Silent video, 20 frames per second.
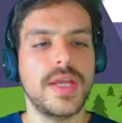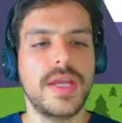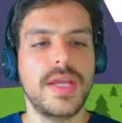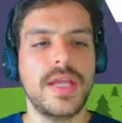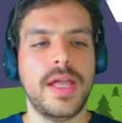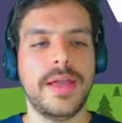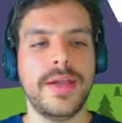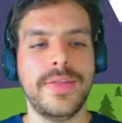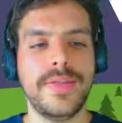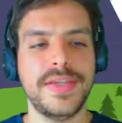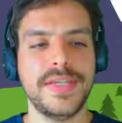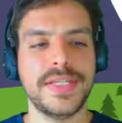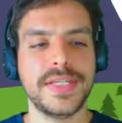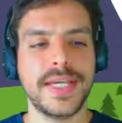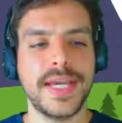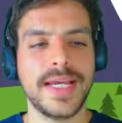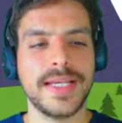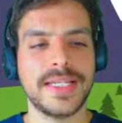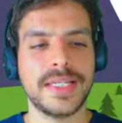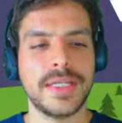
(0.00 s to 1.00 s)
And in this
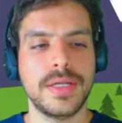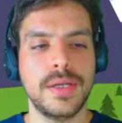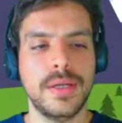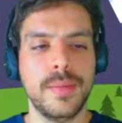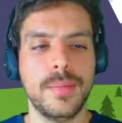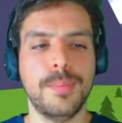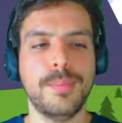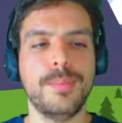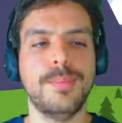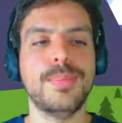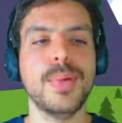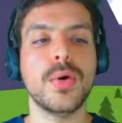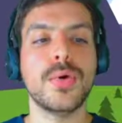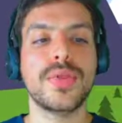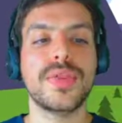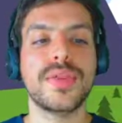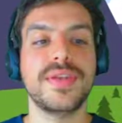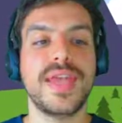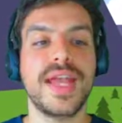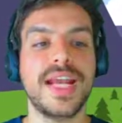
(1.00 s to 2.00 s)
case,
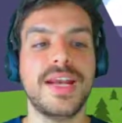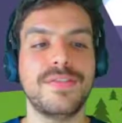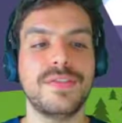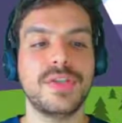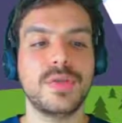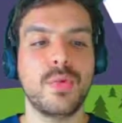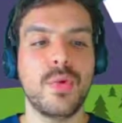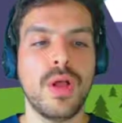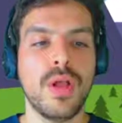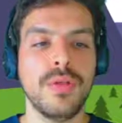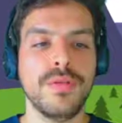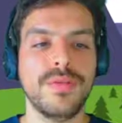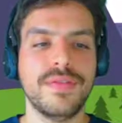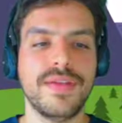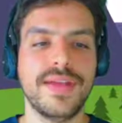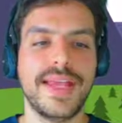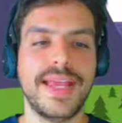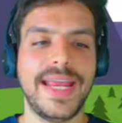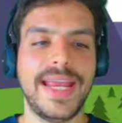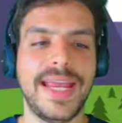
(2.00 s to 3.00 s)
both negative 12
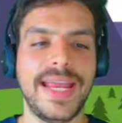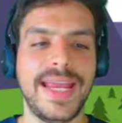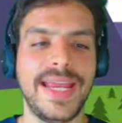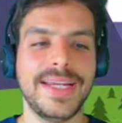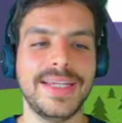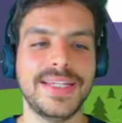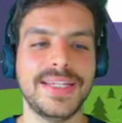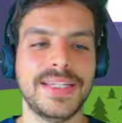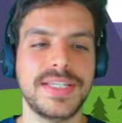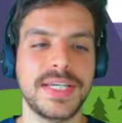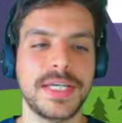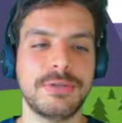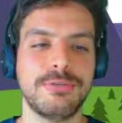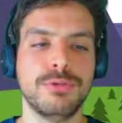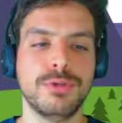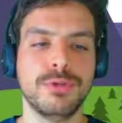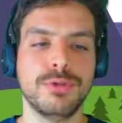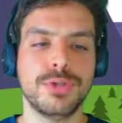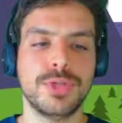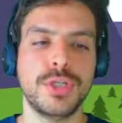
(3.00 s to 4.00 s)
and 6
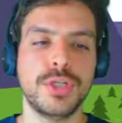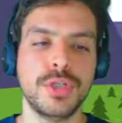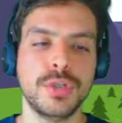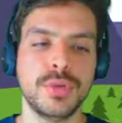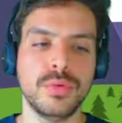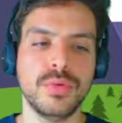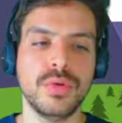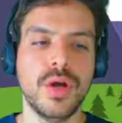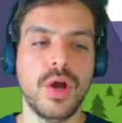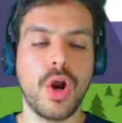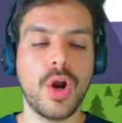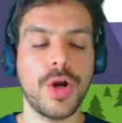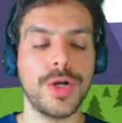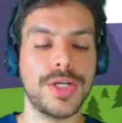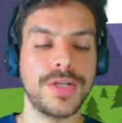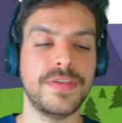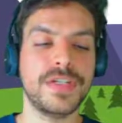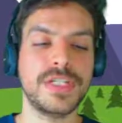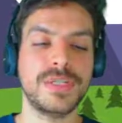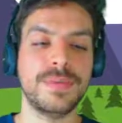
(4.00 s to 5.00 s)
root 2 are
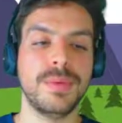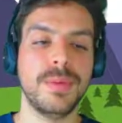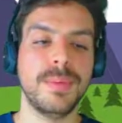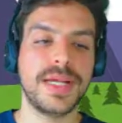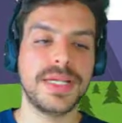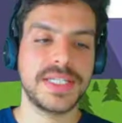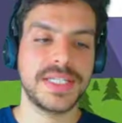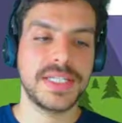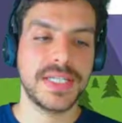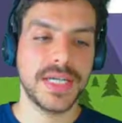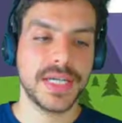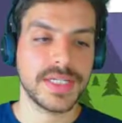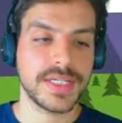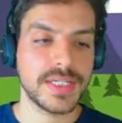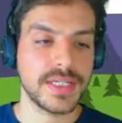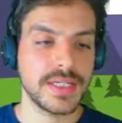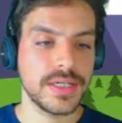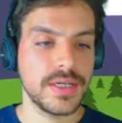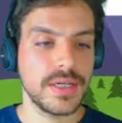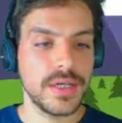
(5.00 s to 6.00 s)
divisible by
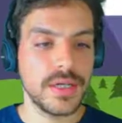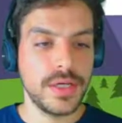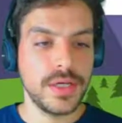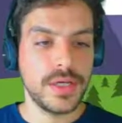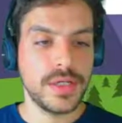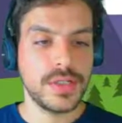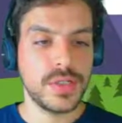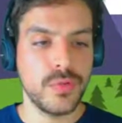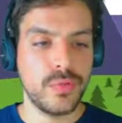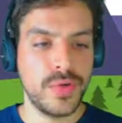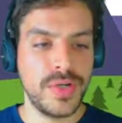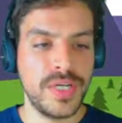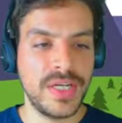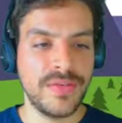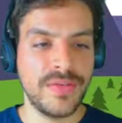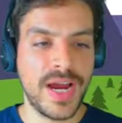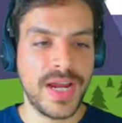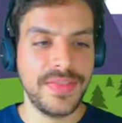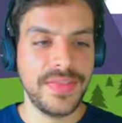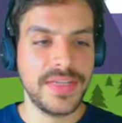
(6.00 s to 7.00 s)
6. So if we
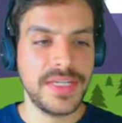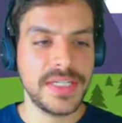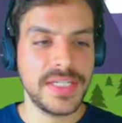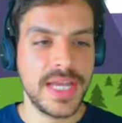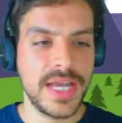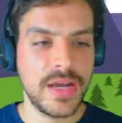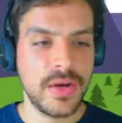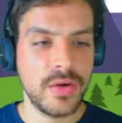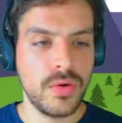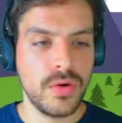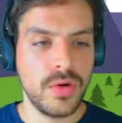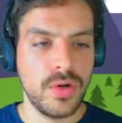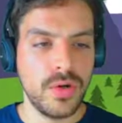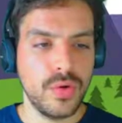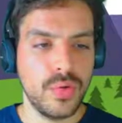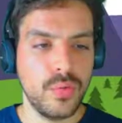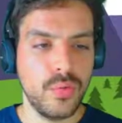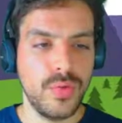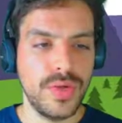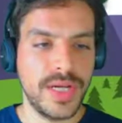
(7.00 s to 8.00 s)
divide these now,
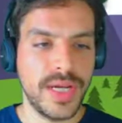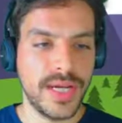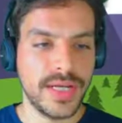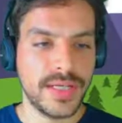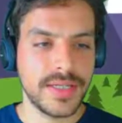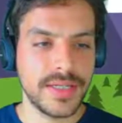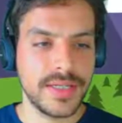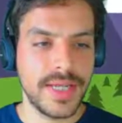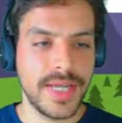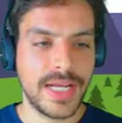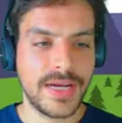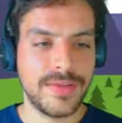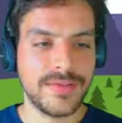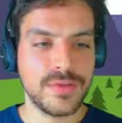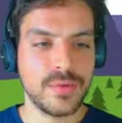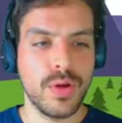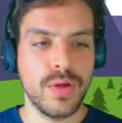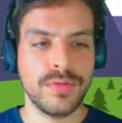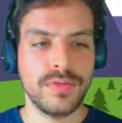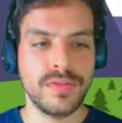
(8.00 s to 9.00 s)
we get negative
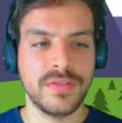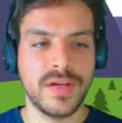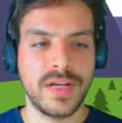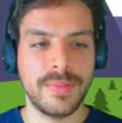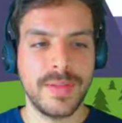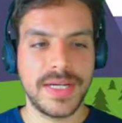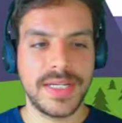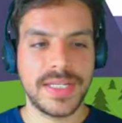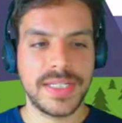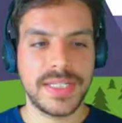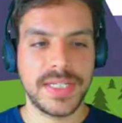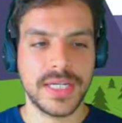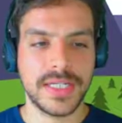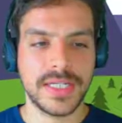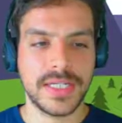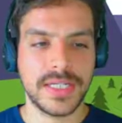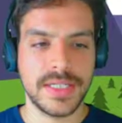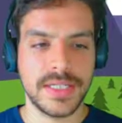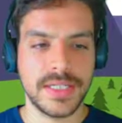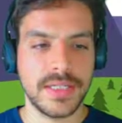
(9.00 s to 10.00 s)
12 divided by
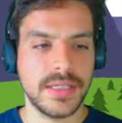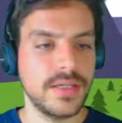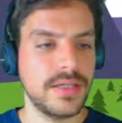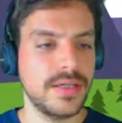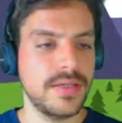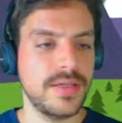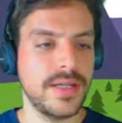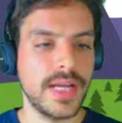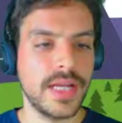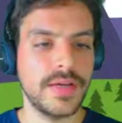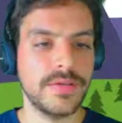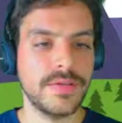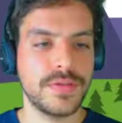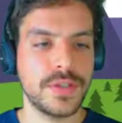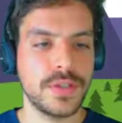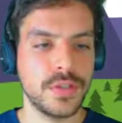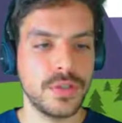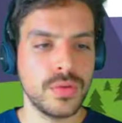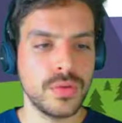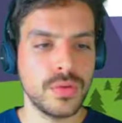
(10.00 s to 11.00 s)
6 is negative
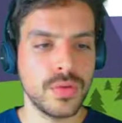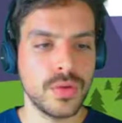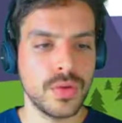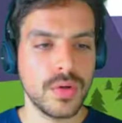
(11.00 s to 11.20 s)
2